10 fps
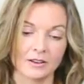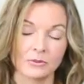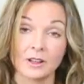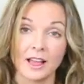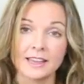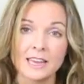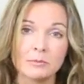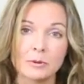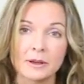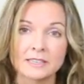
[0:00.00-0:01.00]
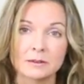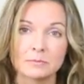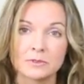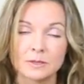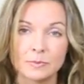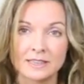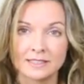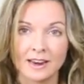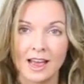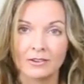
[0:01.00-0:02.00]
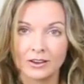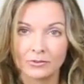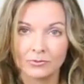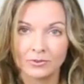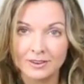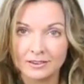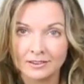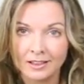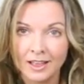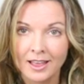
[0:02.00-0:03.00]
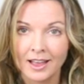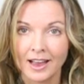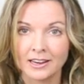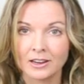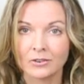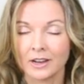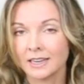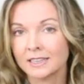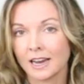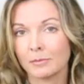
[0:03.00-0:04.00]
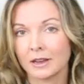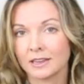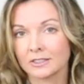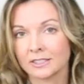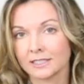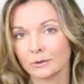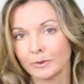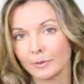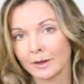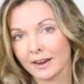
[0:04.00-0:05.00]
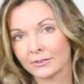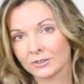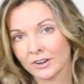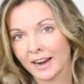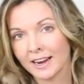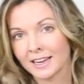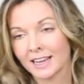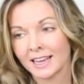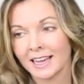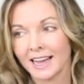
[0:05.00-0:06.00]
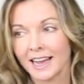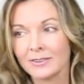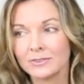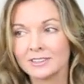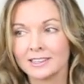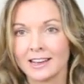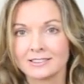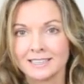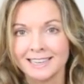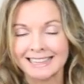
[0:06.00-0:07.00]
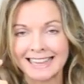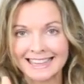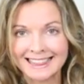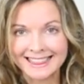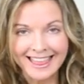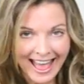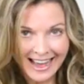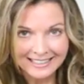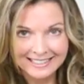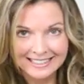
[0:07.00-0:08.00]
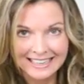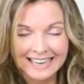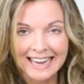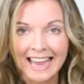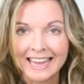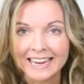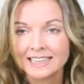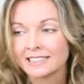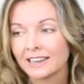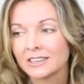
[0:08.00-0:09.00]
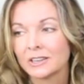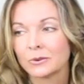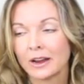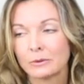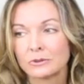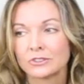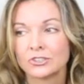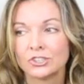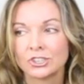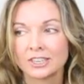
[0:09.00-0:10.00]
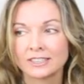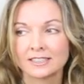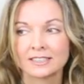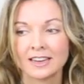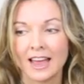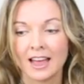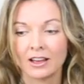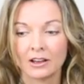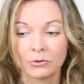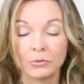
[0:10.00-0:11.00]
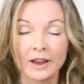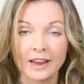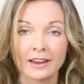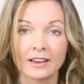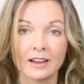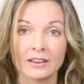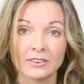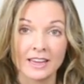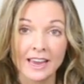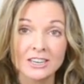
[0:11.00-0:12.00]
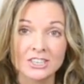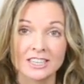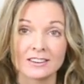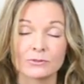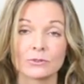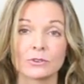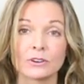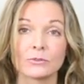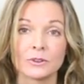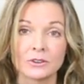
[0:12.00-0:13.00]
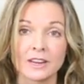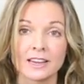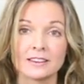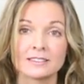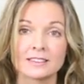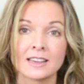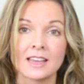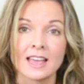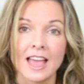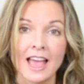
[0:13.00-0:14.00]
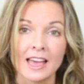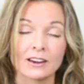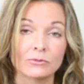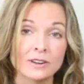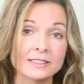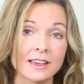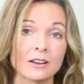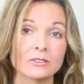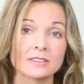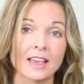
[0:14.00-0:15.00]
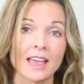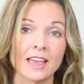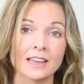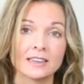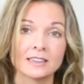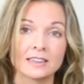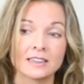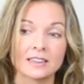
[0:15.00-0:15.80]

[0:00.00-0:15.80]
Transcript: Well, I keep momentum just based on how I feel. I know anytime I get just a wee bit off track, I feel lousy like that. And I can tell you, I was just away on vacation for a few days at a friend's house, and